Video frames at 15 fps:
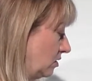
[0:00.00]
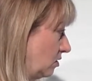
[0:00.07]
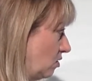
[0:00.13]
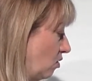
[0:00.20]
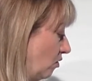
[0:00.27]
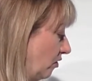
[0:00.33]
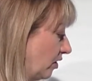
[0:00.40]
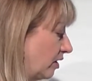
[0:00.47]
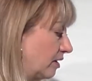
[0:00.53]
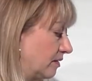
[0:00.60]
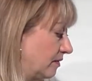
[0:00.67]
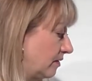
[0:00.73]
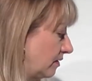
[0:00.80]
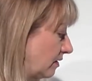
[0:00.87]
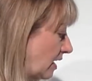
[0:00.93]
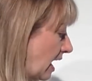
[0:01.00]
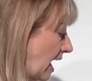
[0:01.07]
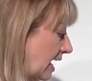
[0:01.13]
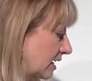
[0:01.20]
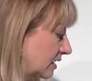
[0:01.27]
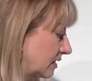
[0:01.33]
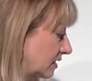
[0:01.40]
over
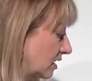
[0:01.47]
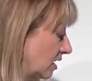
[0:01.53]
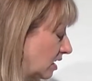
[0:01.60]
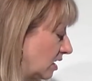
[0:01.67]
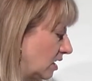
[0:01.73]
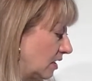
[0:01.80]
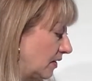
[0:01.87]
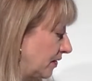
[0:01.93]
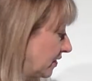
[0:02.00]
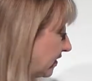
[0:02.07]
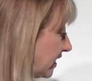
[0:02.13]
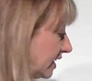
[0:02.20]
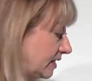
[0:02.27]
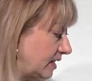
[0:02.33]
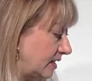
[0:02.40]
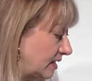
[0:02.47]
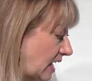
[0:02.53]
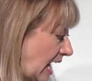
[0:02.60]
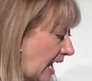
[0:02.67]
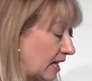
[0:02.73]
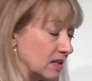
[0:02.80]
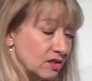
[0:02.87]
x, this is
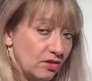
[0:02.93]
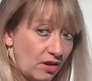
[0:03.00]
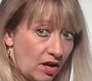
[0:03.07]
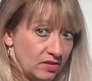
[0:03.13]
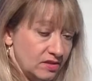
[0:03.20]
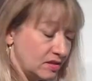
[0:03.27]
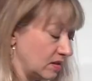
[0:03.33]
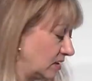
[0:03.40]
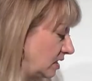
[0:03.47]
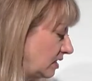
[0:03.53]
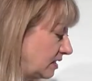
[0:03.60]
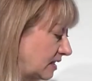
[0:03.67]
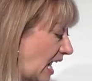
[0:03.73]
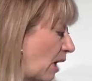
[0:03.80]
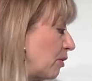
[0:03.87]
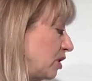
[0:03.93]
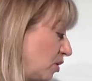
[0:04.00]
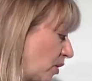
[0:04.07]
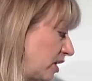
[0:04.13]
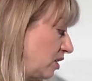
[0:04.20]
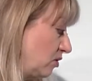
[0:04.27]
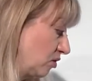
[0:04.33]
not when you
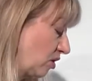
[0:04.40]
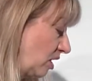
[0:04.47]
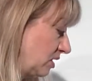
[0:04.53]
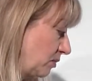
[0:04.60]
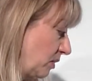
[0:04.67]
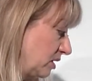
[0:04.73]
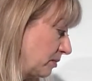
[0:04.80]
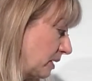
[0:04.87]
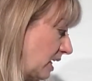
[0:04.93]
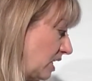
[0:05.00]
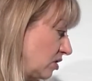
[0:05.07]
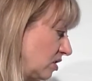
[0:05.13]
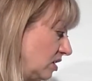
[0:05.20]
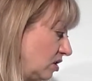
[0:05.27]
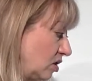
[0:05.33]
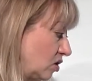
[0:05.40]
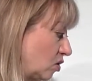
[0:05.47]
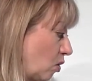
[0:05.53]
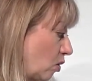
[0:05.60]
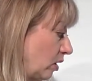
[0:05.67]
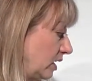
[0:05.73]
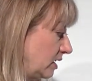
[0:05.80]
want to use cross multiplication. This is
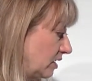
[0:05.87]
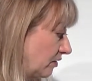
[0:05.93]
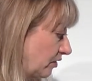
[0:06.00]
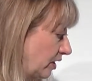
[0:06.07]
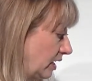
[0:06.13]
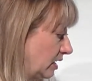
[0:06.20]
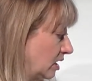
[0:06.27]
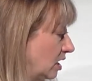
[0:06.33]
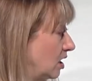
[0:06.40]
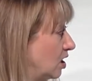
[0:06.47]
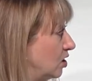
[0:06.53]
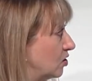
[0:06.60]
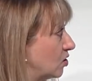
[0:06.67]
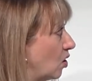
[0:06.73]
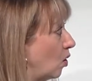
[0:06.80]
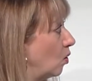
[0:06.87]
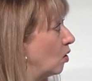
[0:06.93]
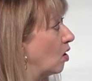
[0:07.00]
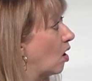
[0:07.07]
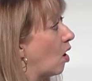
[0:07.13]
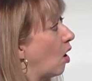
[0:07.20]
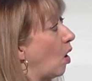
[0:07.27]
totally different. So
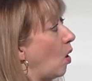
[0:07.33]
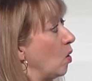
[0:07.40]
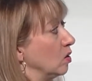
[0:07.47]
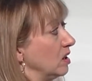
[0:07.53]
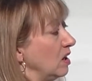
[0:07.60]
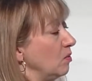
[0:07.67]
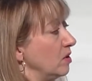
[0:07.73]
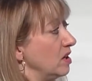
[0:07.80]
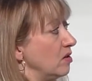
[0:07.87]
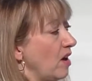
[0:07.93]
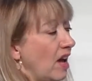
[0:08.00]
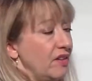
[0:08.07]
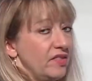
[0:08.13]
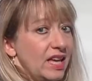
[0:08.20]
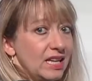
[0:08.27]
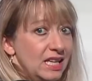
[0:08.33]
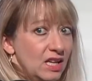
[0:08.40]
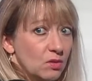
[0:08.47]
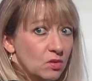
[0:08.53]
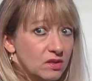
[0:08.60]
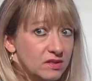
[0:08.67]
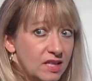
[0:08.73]
only when you have that
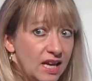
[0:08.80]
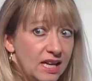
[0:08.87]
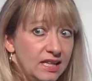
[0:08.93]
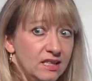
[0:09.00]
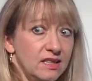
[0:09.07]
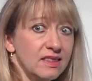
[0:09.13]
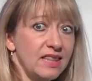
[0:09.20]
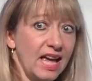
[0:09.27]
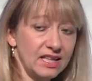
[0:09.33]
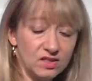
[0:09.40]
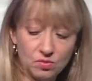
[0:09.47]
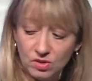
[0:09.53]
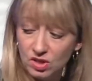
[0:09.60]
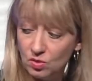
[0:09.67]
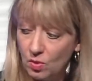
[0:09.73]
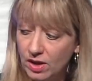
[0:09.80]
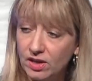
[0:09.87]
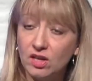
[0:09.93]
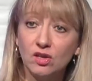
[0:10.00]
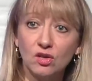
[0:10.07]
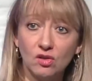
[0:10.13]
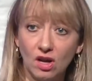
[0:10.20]
equal sign, that's when you want
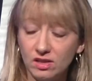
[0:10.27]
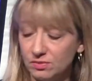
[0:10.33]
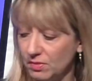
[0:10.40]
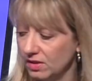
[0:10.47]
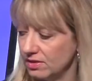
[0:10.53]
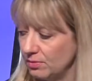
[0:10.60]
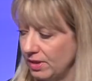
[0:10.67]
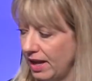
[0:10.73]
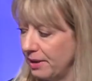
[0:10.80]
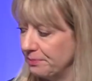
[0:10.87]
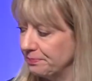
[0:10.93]
to cross multiply.